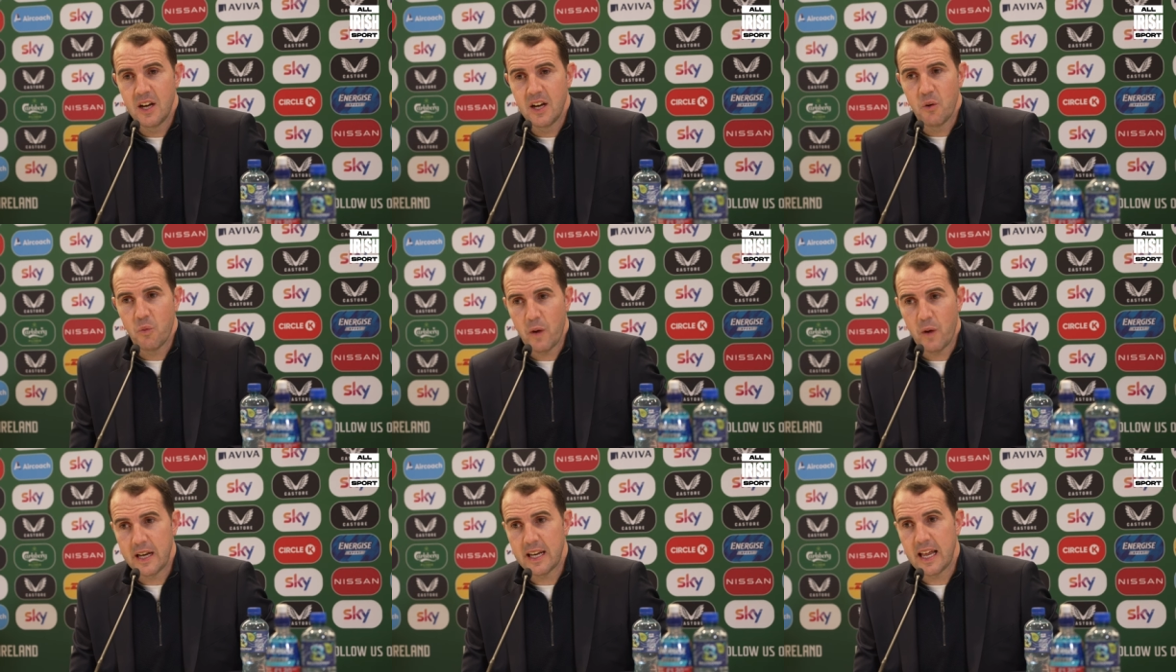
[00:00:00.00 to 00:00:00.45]

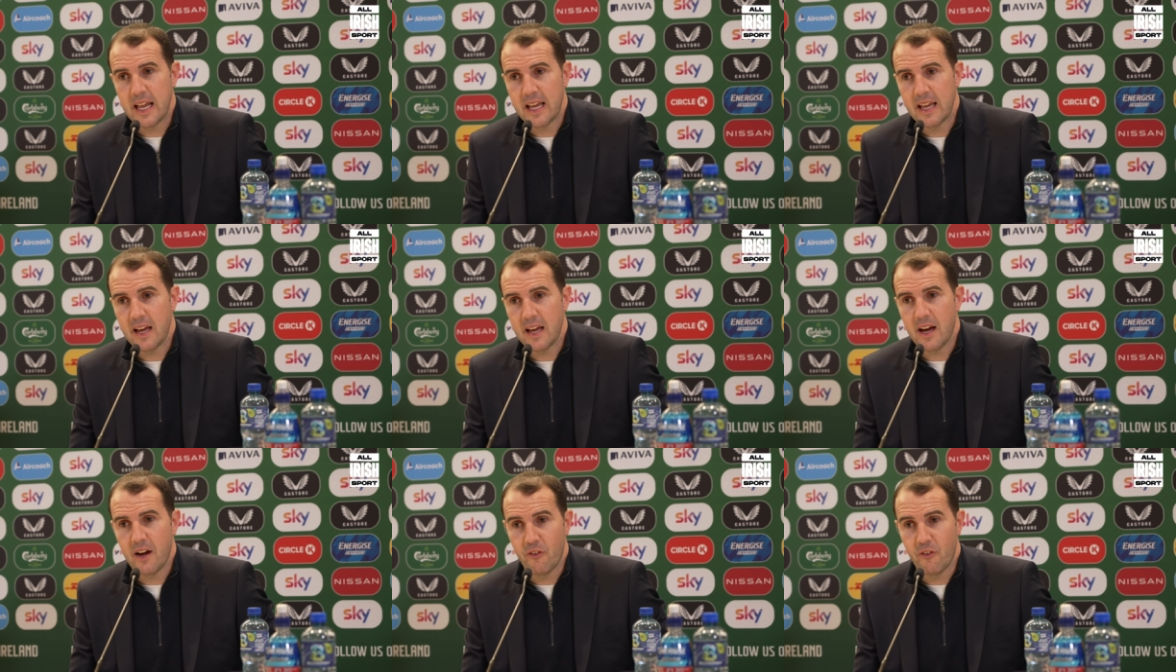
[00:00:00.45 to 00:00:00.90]
when
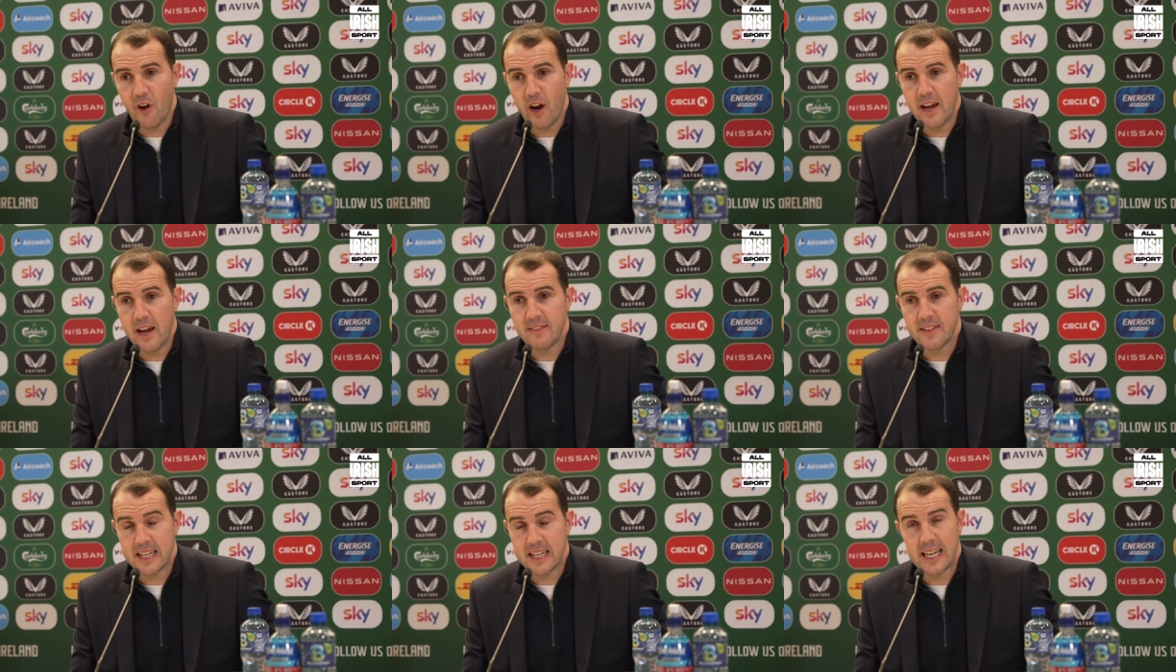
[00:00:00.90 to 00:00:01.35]
they
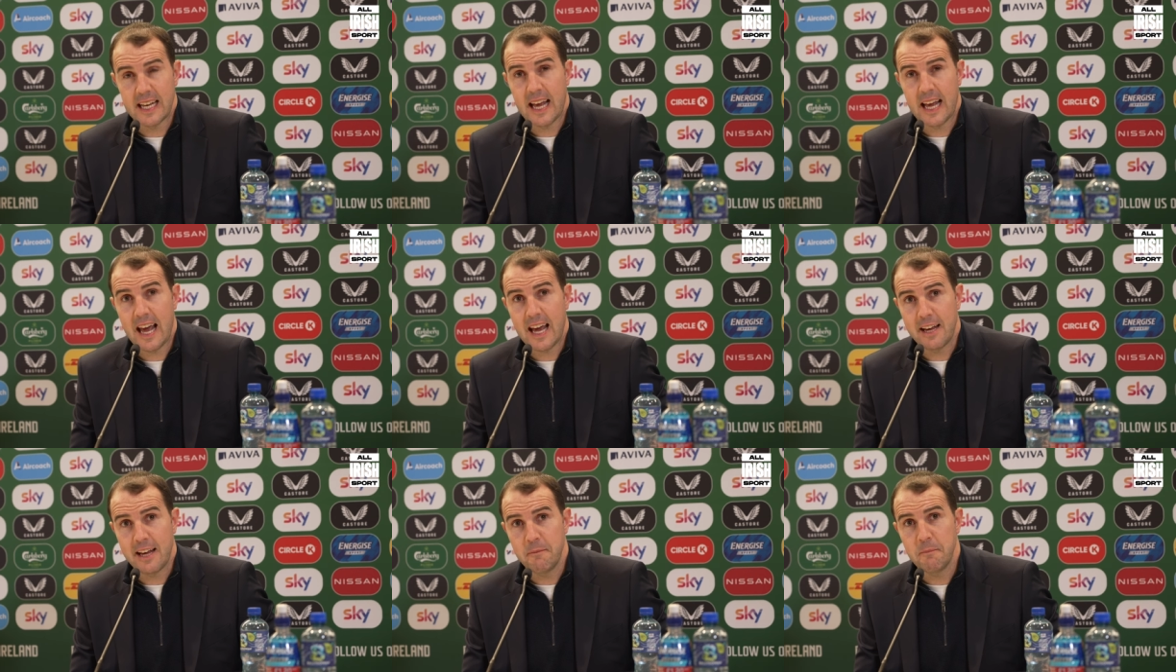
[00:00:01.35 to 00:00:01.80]
arrived in the
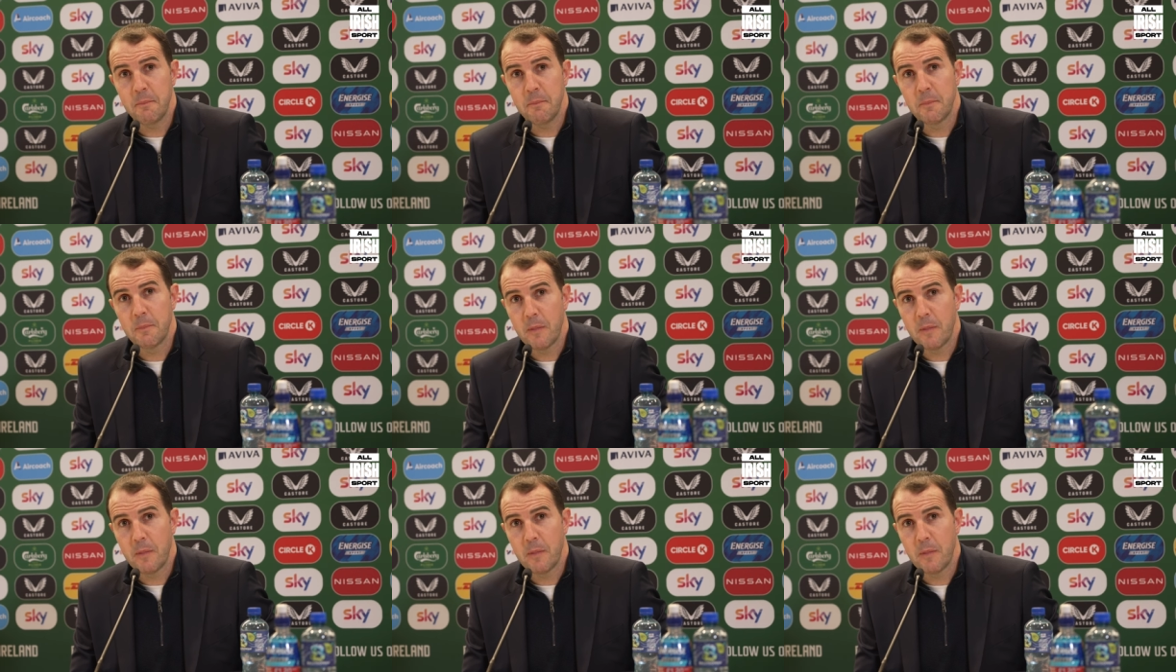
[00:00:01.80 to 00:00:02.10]
game,